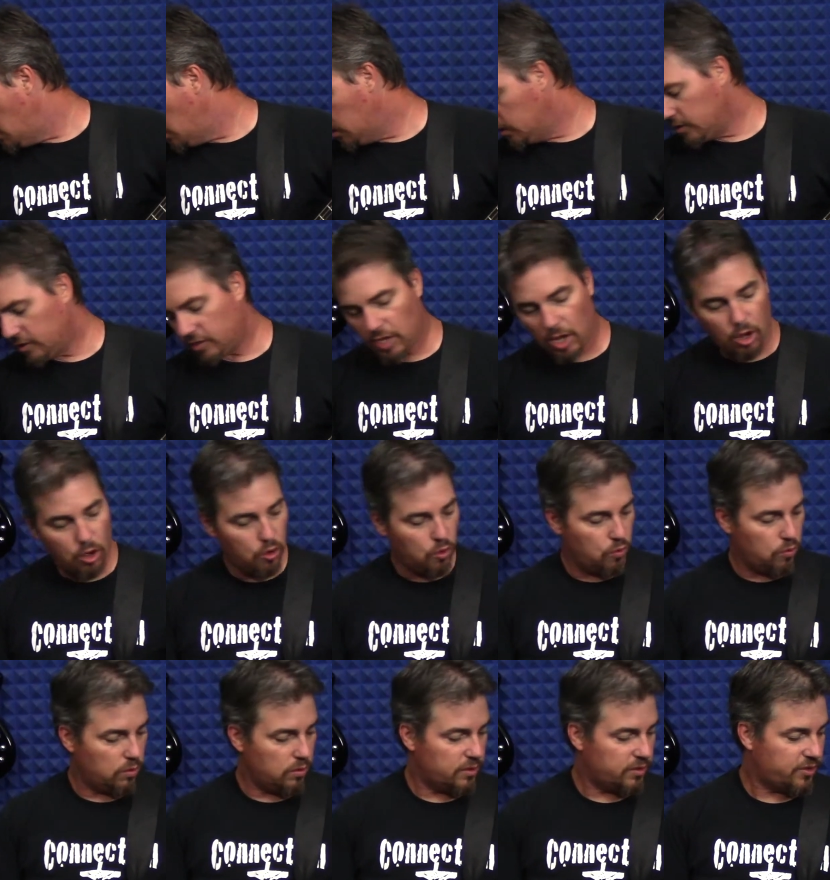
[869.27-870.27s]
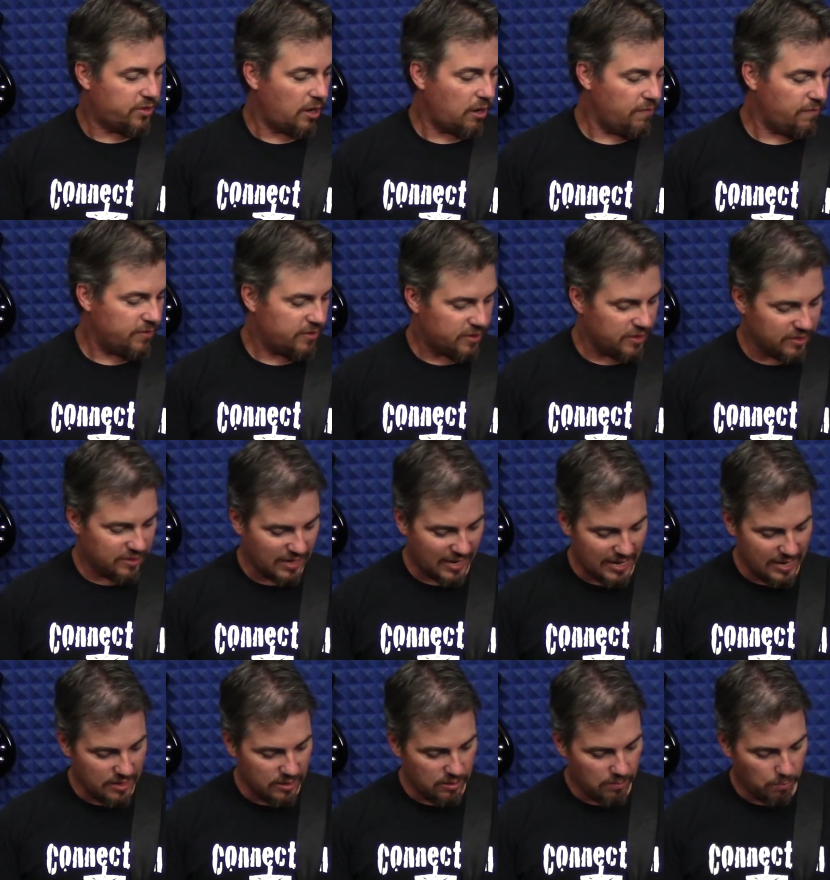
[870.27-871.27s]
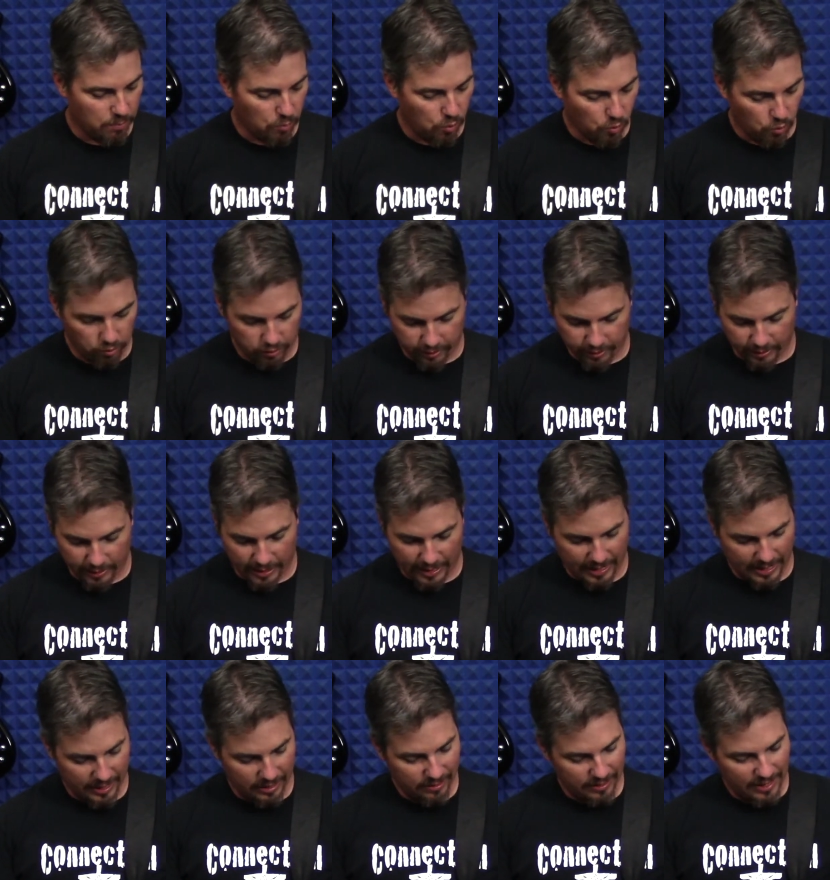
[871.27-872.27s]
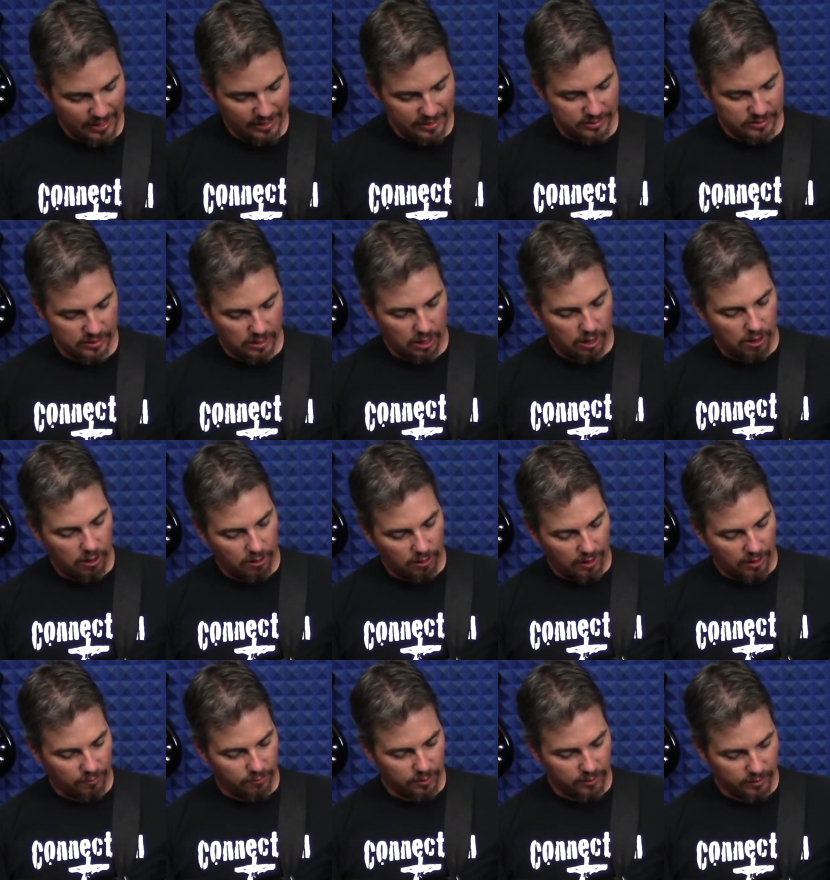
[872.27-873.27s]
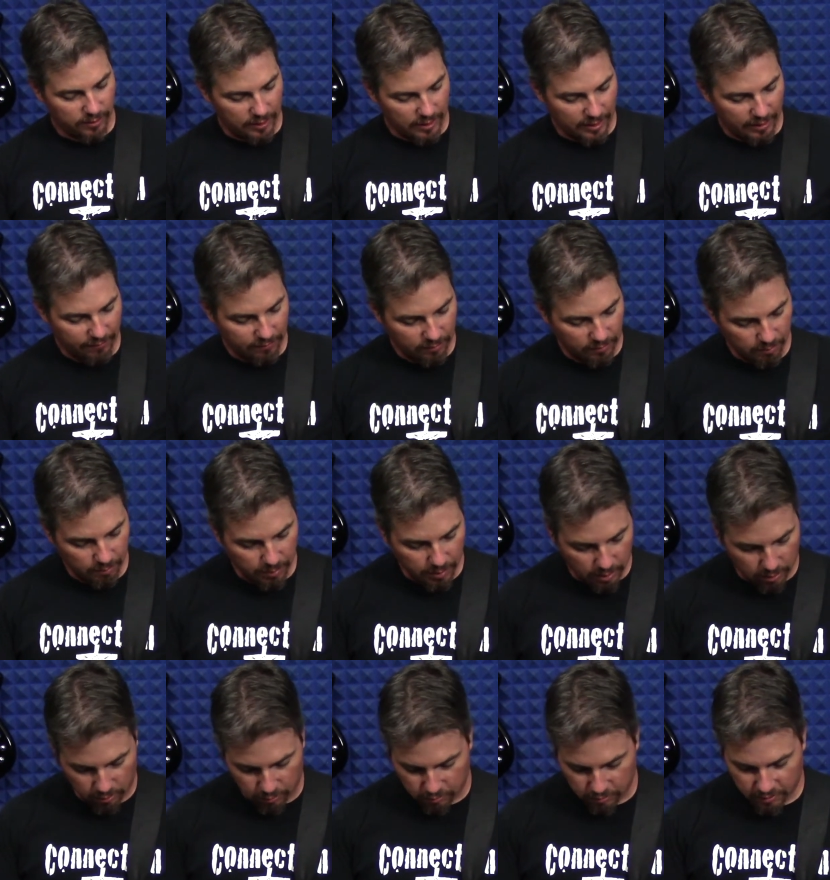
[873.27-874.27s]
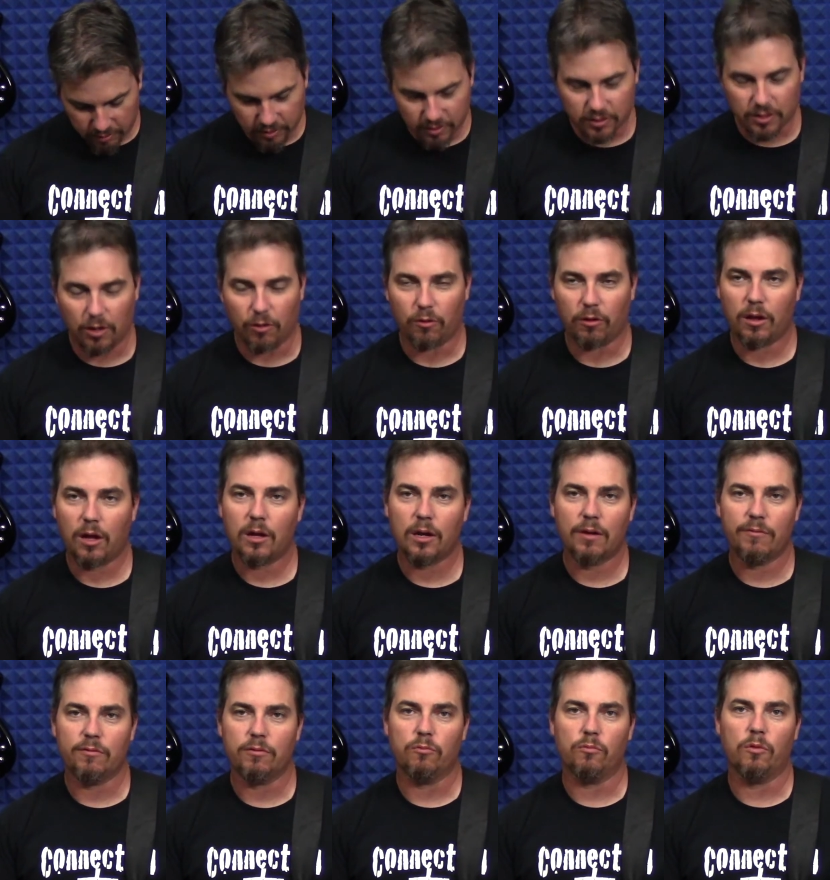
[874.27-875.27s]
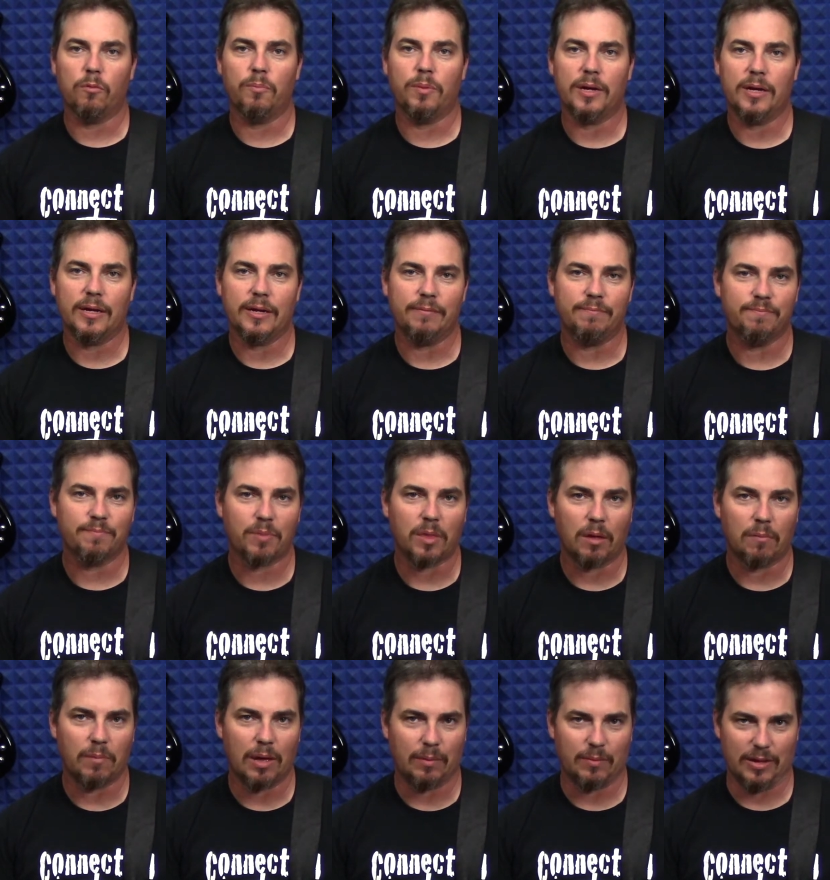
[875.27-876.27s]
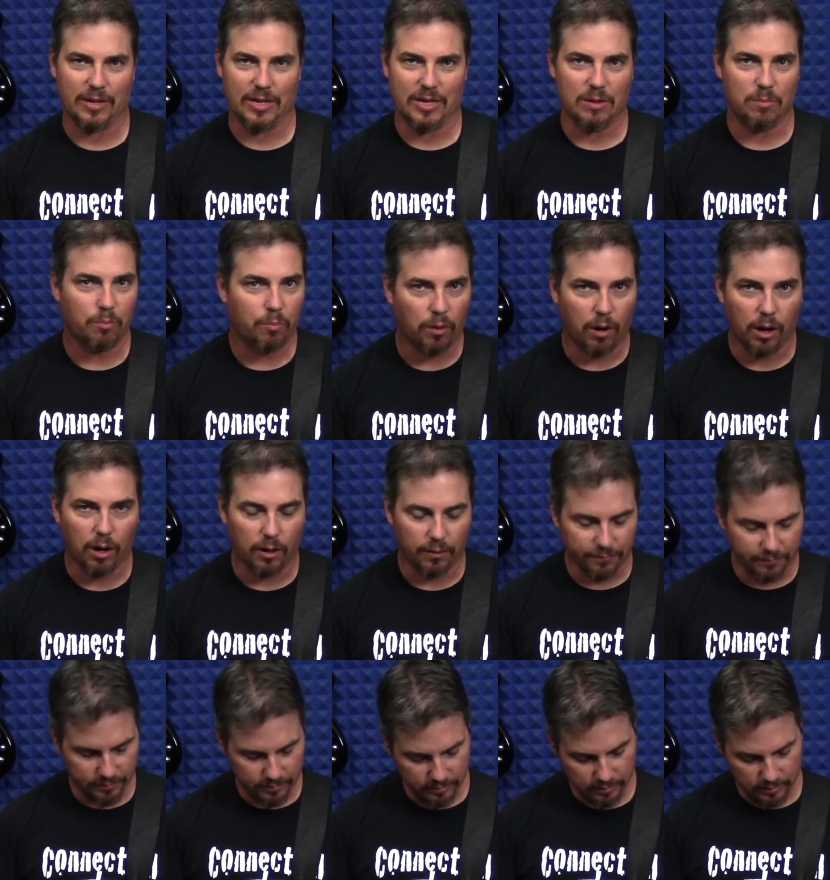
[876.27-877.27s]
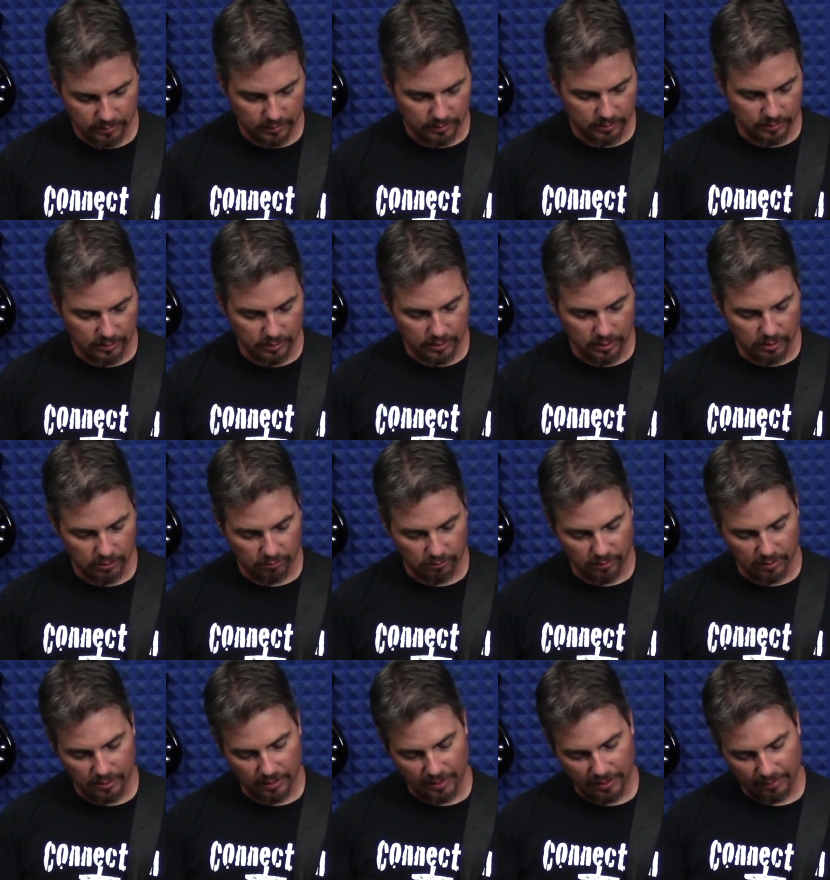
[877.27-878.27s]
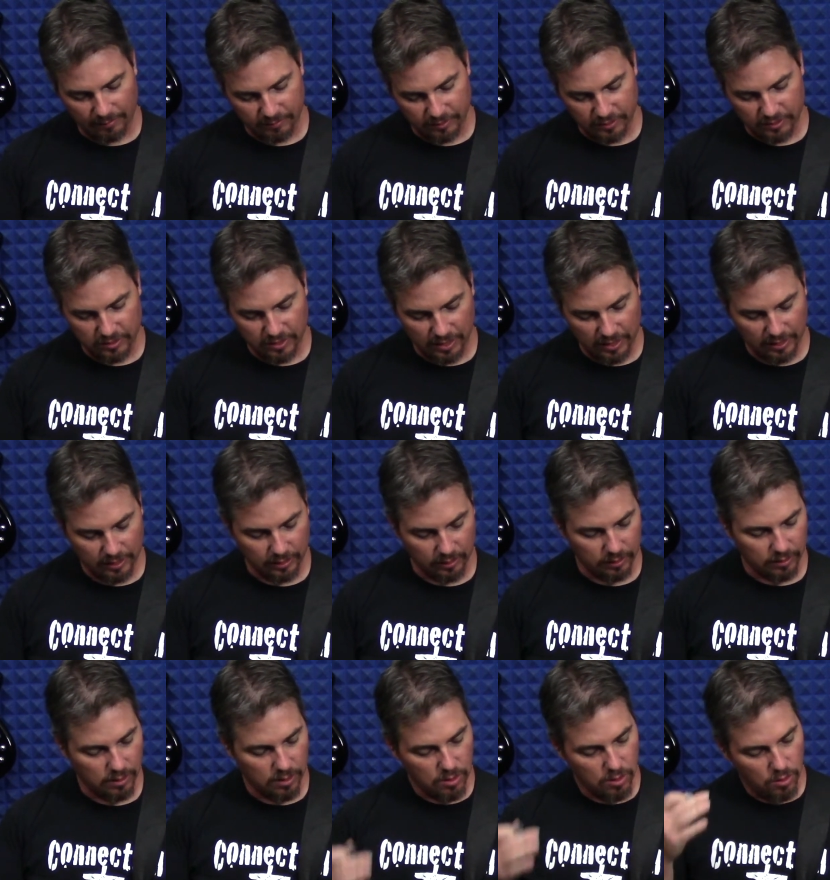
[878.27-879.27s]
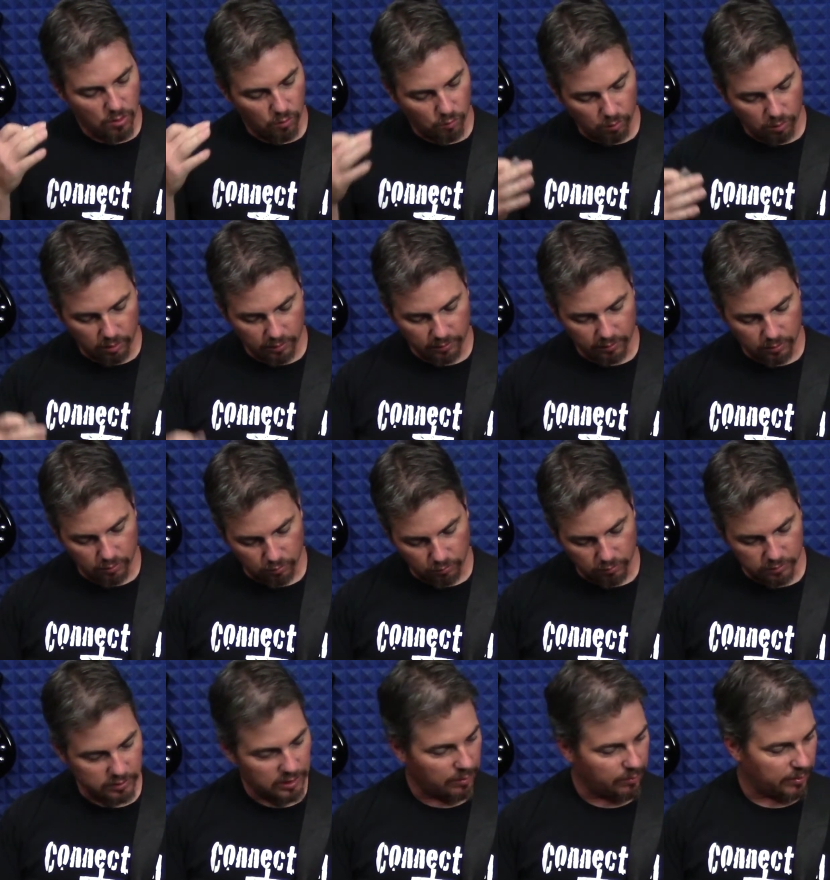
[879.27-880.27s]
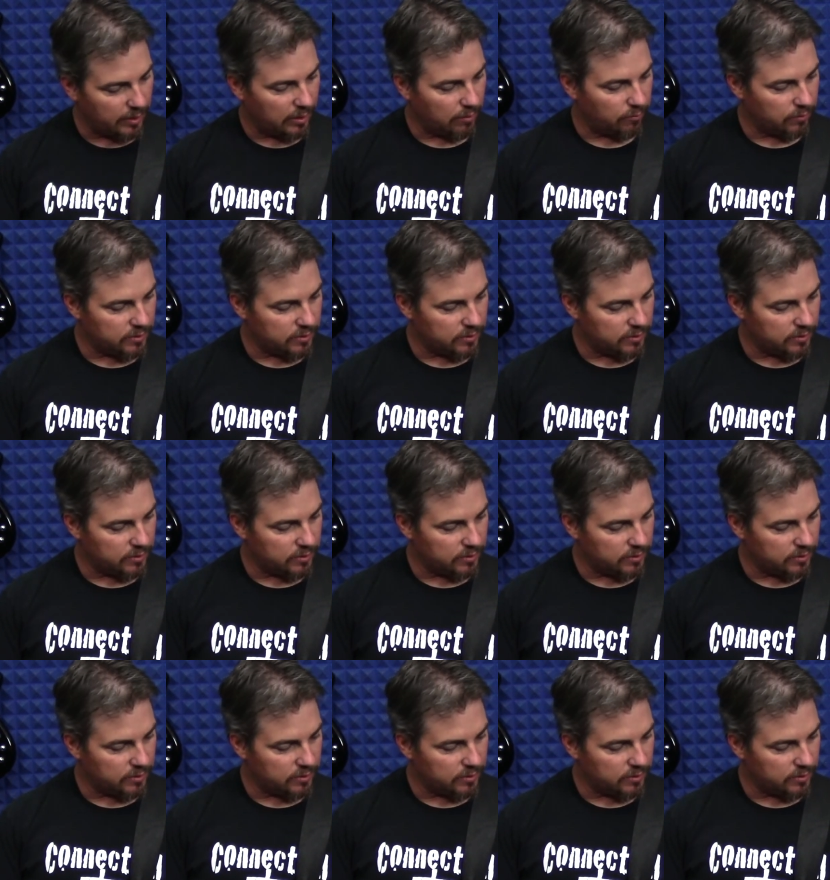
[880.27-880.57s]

So service is in the morning, and that is all I really have composed. So a lot of it will be maybe improv. You know, I'm just thinking, what are the chords I'm in?